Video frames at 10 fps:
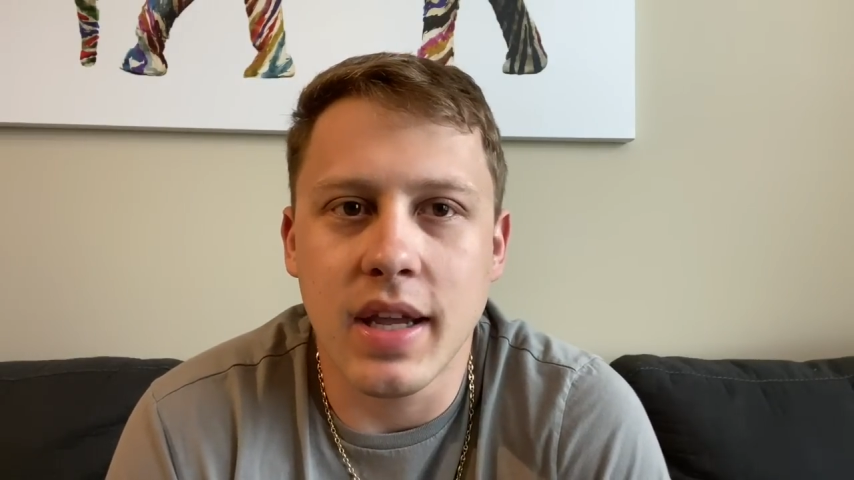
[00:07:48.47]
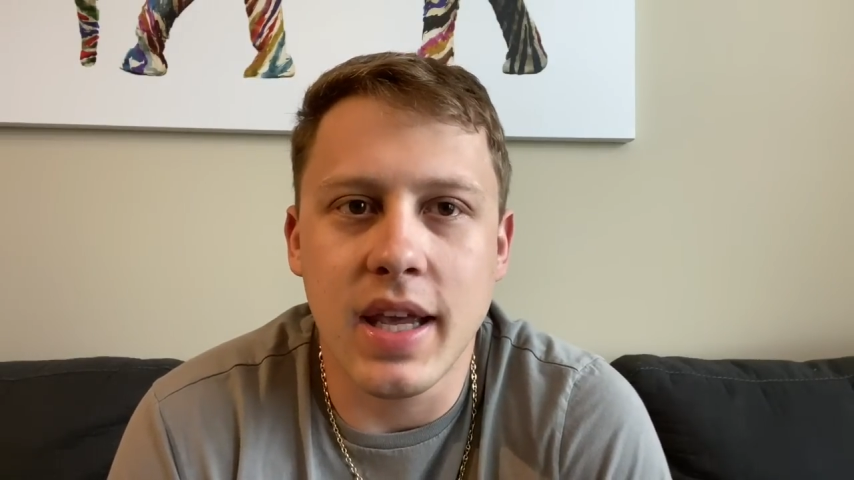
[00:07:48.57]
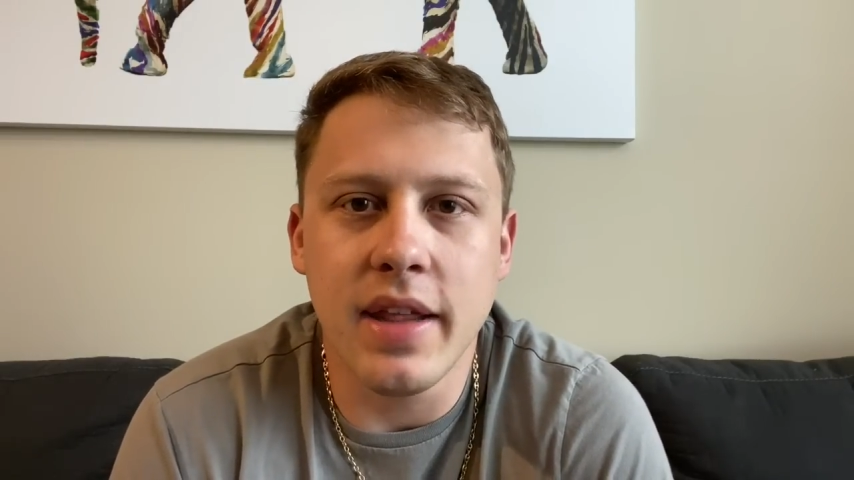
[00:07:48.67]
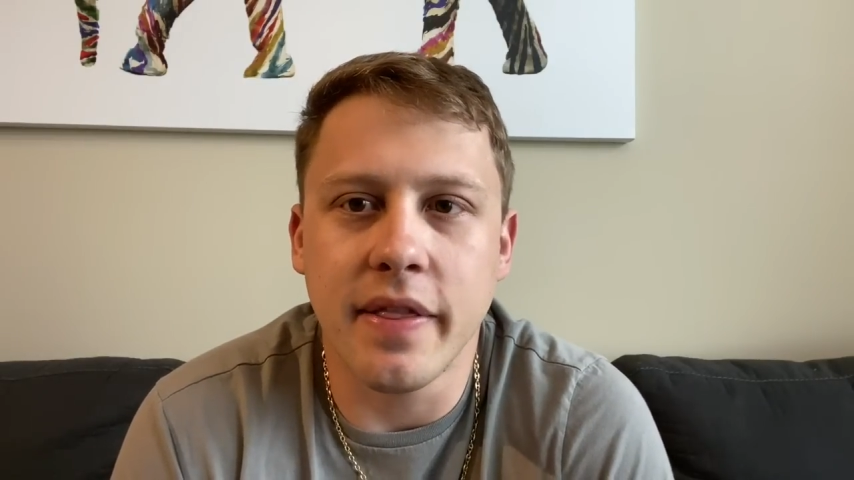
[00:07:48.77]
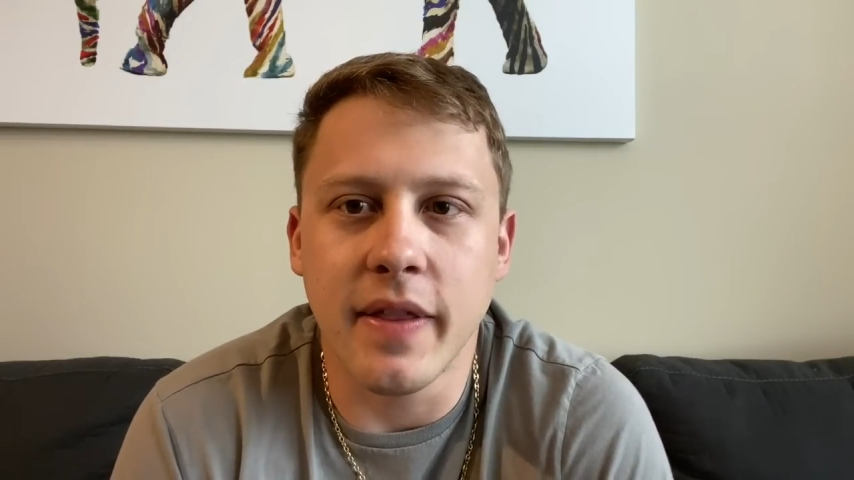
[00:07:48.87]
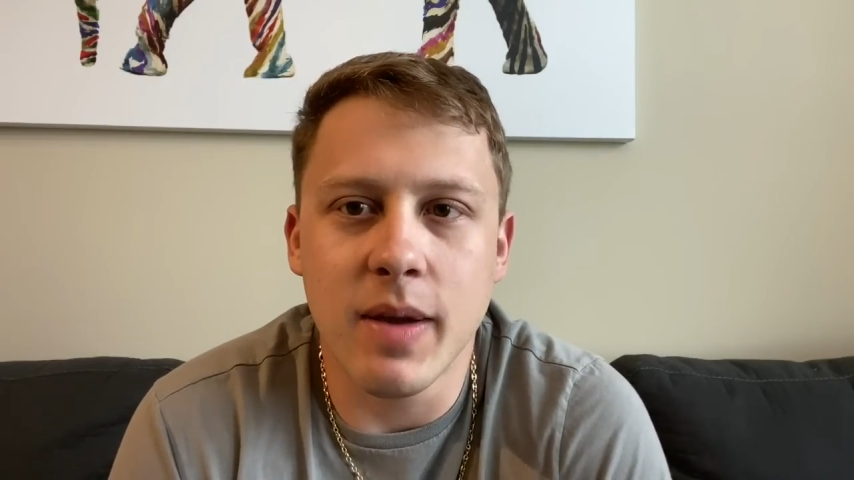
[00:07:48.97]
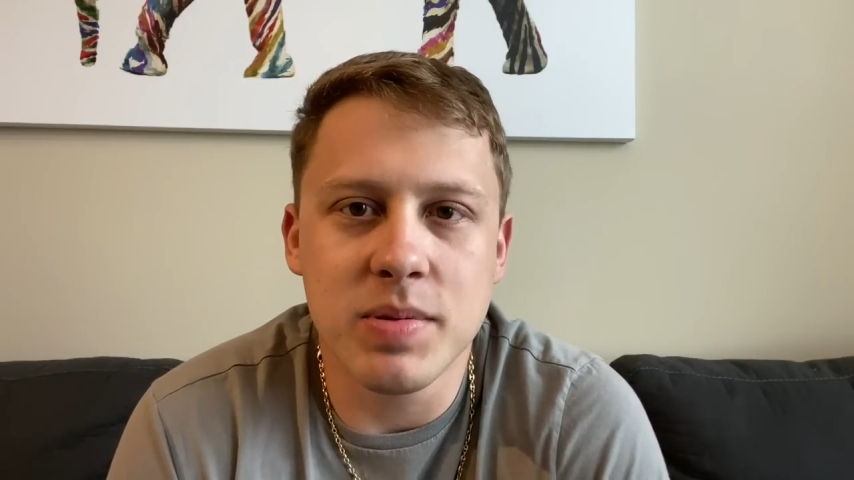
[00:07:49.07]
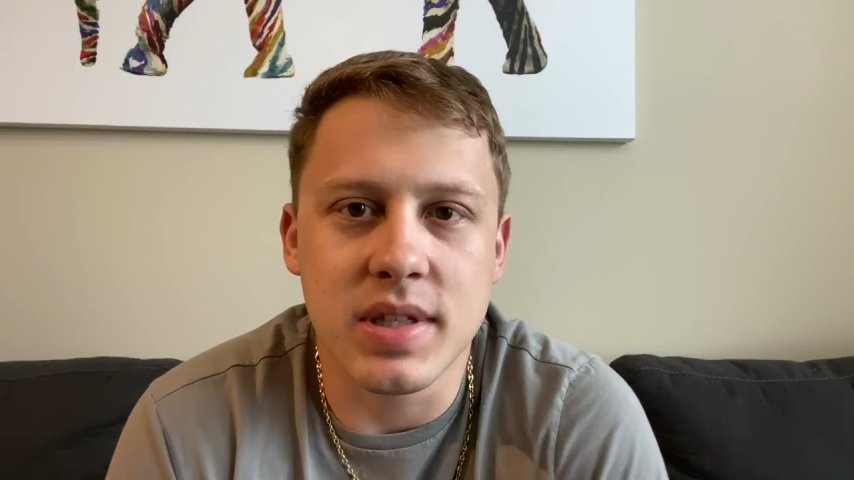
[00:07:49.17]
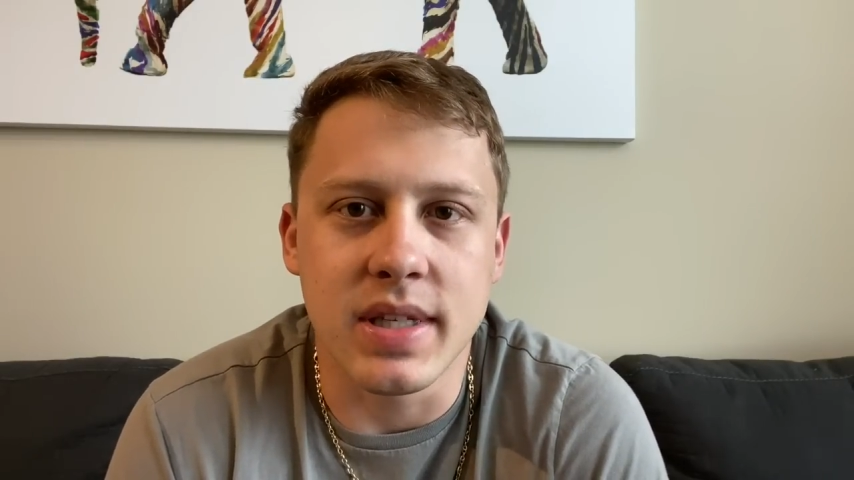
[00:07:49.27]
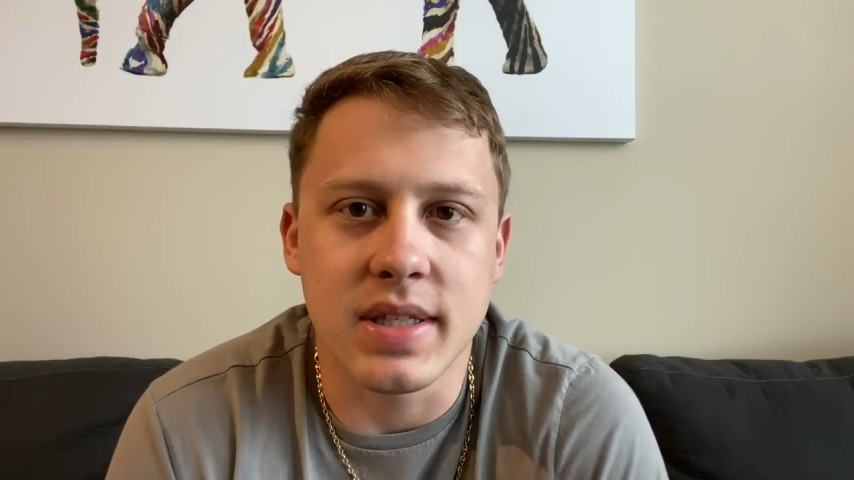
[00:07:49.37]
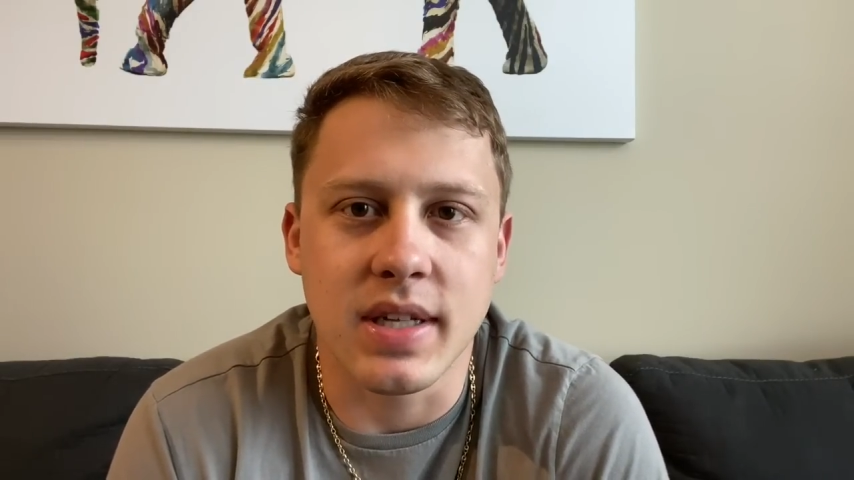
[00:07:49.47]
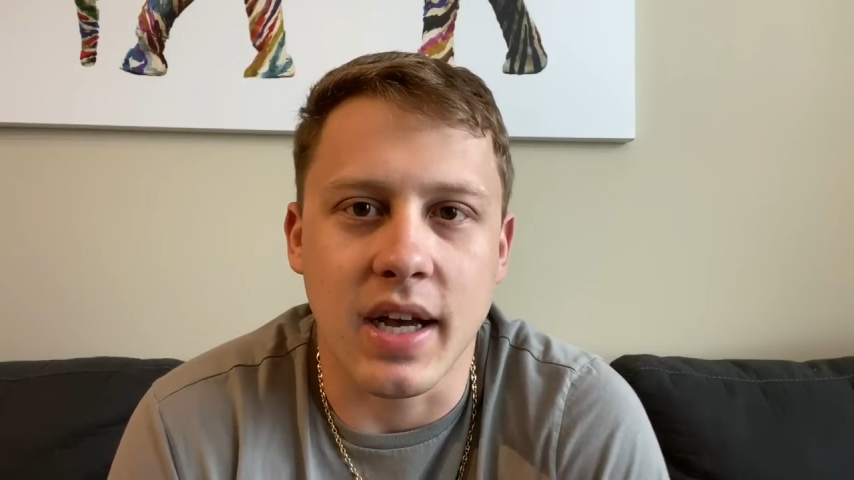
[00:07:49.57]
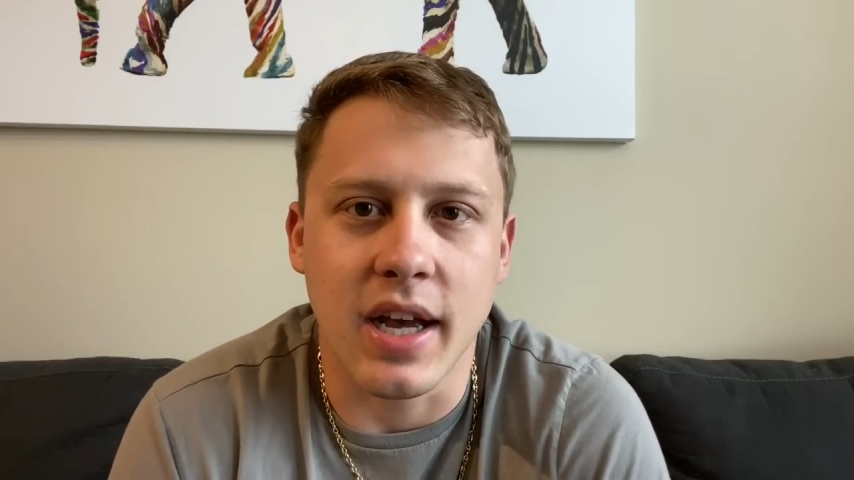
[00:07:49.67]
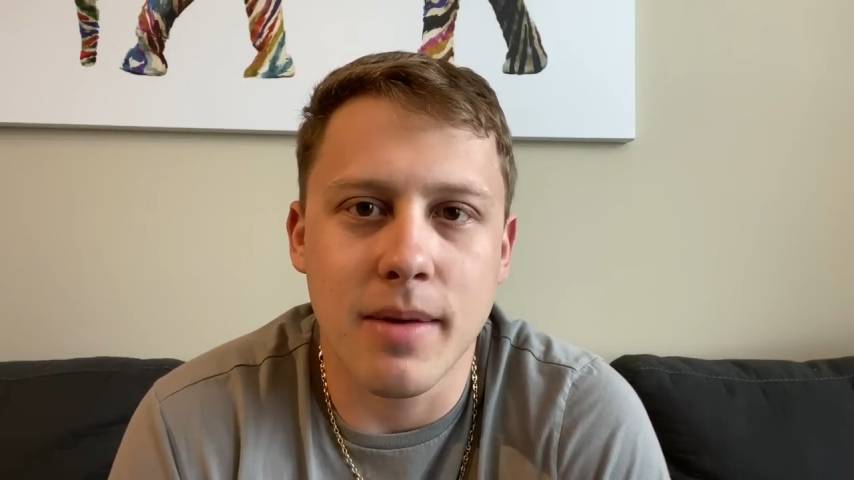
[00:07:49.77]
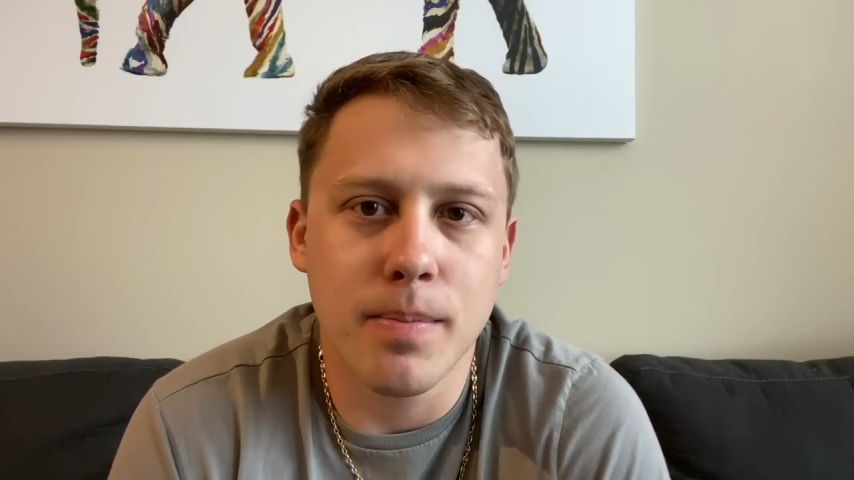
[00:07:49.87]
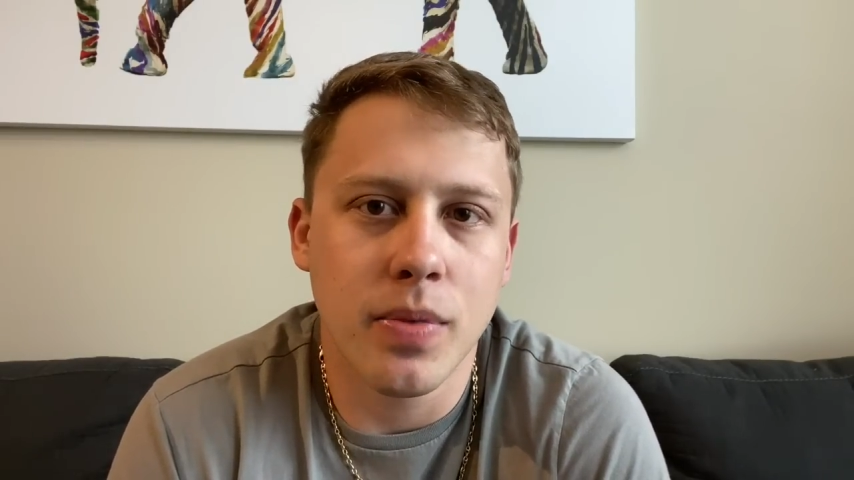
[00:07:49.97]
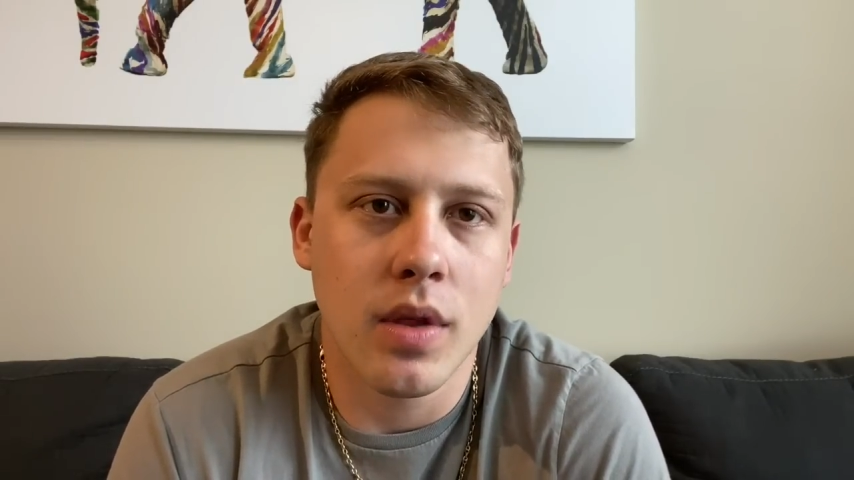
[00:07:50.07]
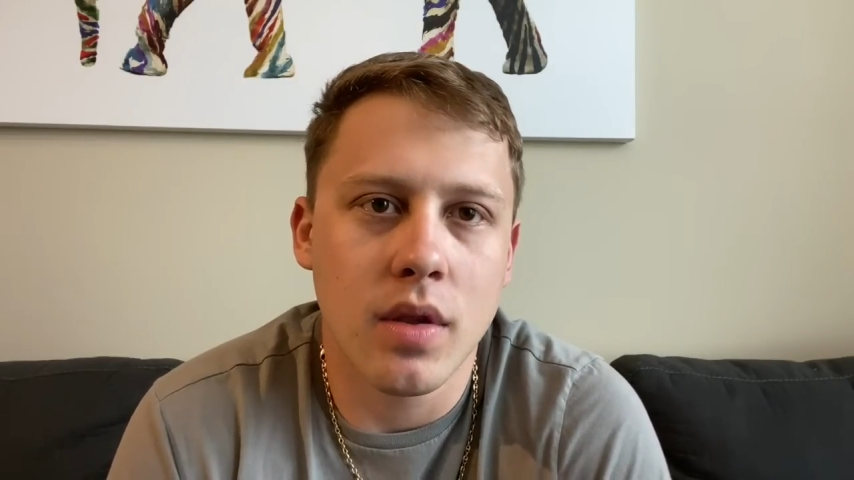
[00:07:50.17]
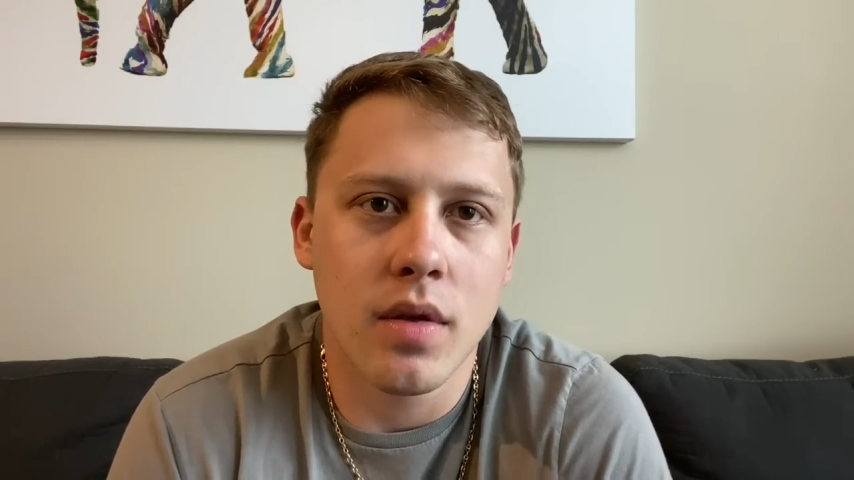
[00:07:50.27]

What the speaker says: He limps this time.